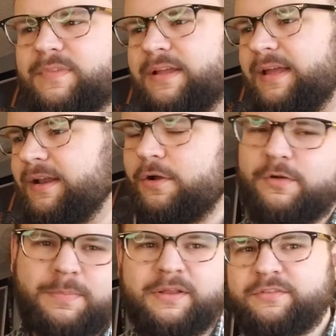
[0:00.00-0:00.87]
it all
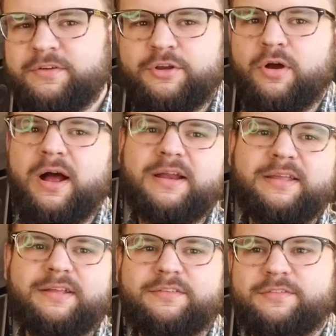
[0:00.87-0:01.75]
depends on your
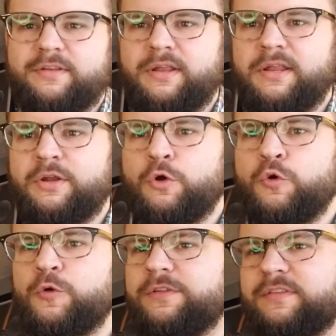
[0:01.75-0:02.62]
audience and
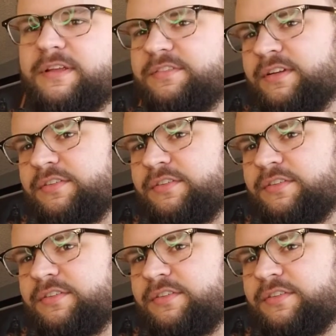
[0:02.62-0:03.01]
who is listening